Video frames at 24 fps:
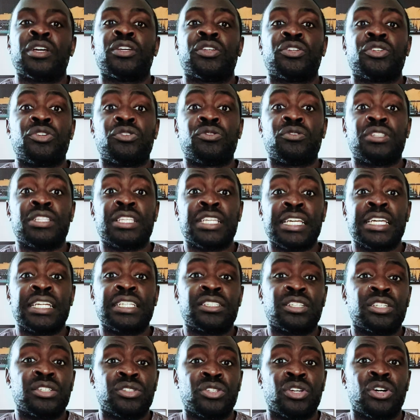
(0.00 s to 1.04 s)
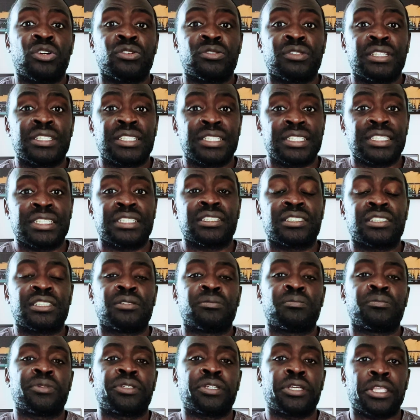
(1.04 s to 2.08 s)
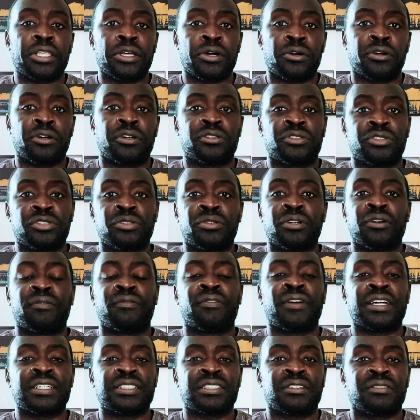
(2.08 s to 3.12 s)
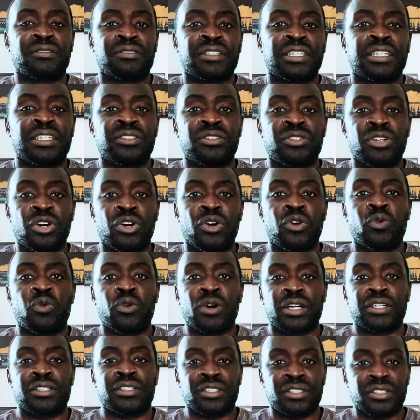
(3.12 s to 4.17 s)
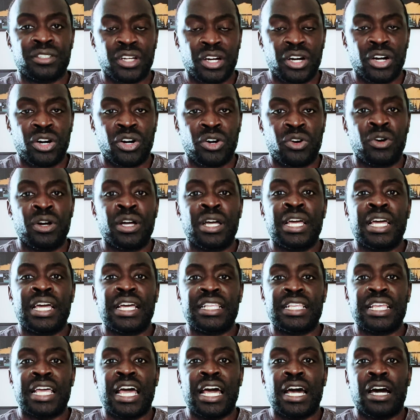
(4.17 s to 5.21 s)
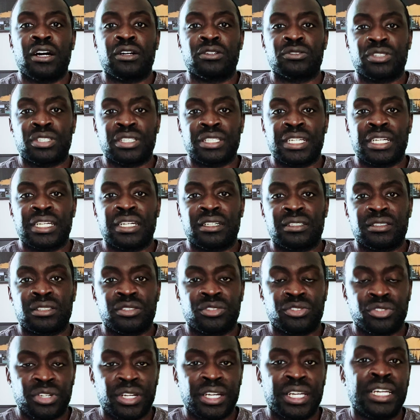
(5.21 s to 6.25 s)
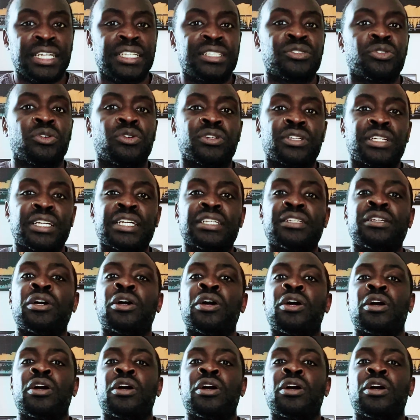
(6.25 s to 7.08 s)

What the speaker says: You need to know the system in order to effectively know where to go and how to get on the trains or get